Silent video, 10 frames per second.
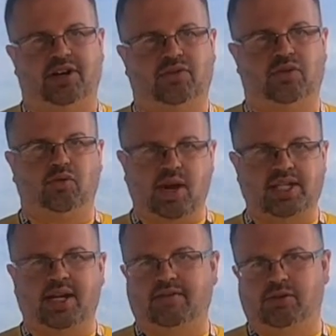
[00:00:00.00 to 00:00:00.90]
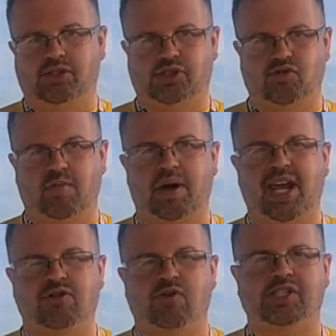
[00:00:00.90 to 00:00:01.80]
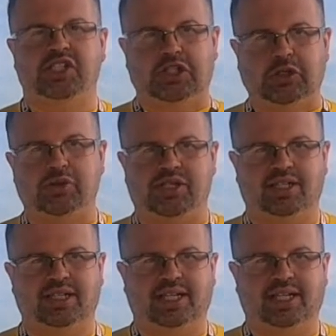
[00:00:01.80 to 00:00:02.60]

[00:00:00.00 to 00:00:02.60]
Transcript: the Red Devils remain resolute